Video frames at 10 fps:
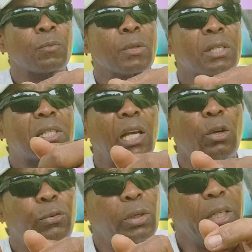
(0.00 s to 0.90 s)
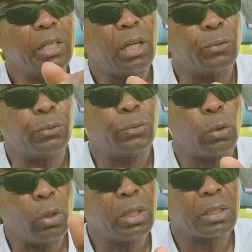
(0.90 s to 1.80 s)
skillful enough to
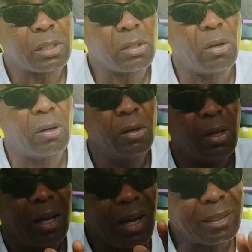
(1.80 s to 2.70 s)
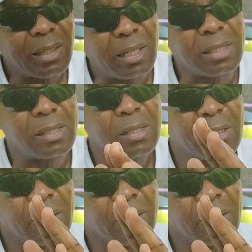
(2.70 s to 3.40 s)
hold a saw and cut